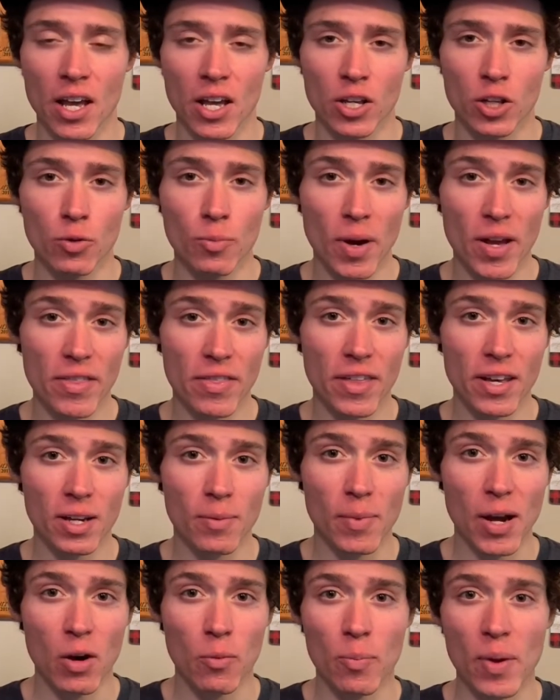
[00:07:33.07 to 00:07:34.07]
you might think
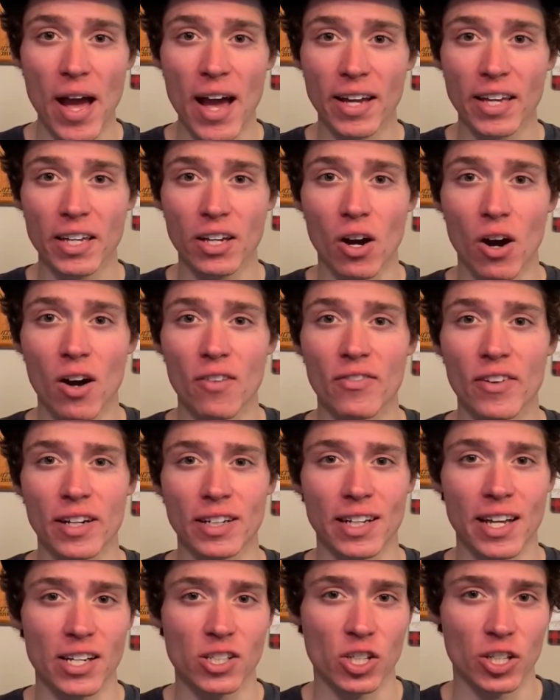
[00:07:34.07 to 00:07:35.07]
about backing off
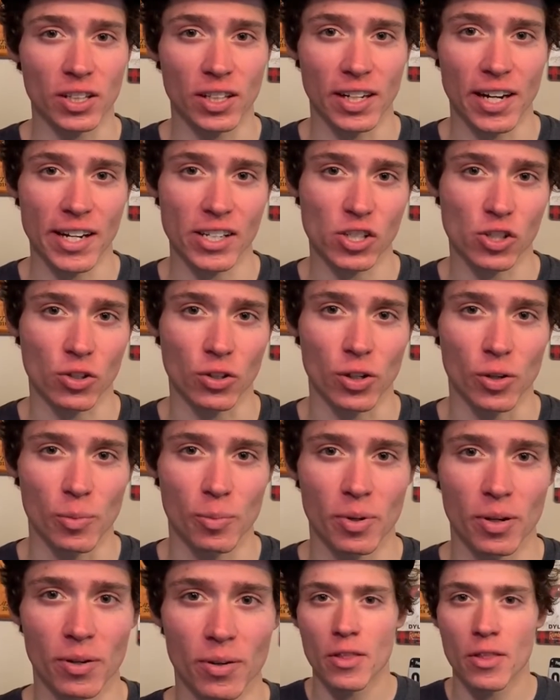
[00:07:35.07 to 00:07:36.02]
and catching the next group.